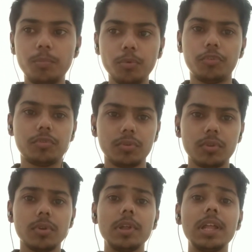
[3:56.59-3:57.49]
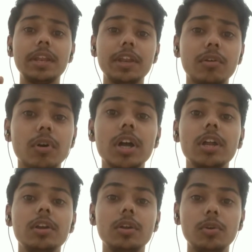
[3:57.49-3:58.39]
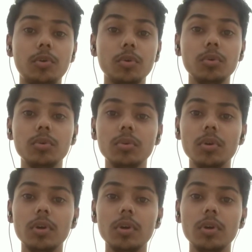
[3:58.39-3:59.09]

push required to